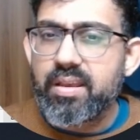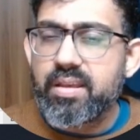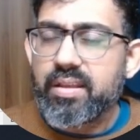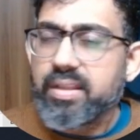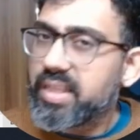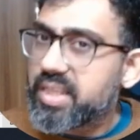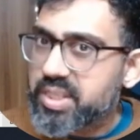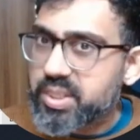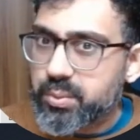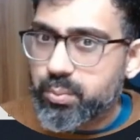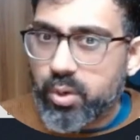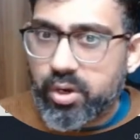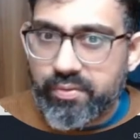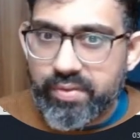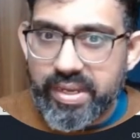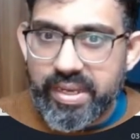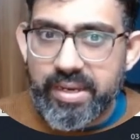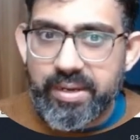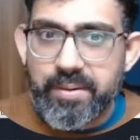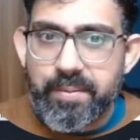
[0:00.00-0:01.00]
this is what we
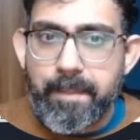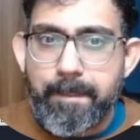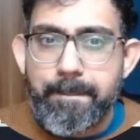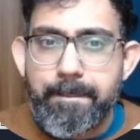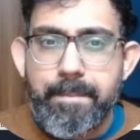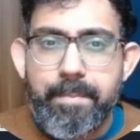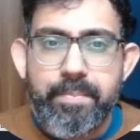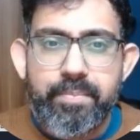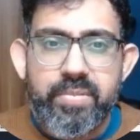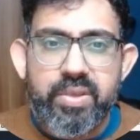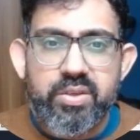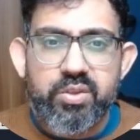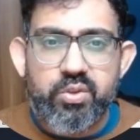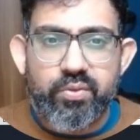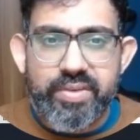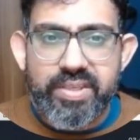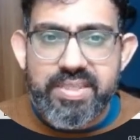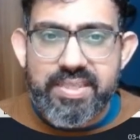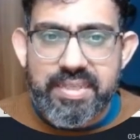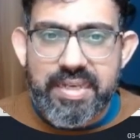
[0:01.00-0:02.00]
get. So we
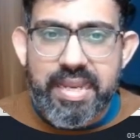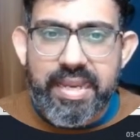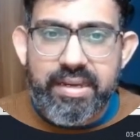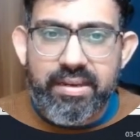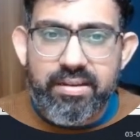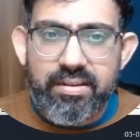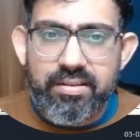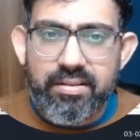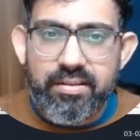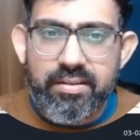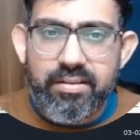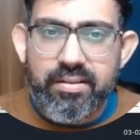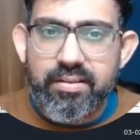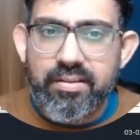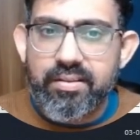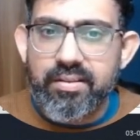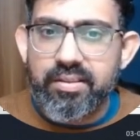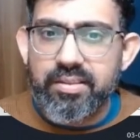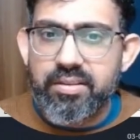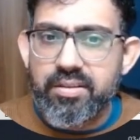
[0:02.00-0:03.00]
select
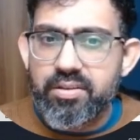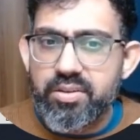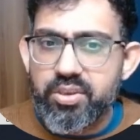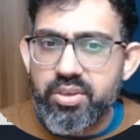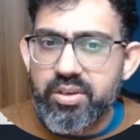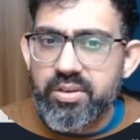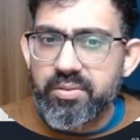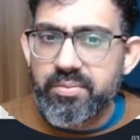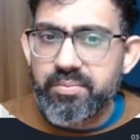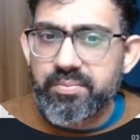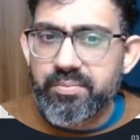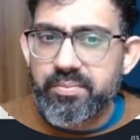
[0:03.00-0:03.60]
the year,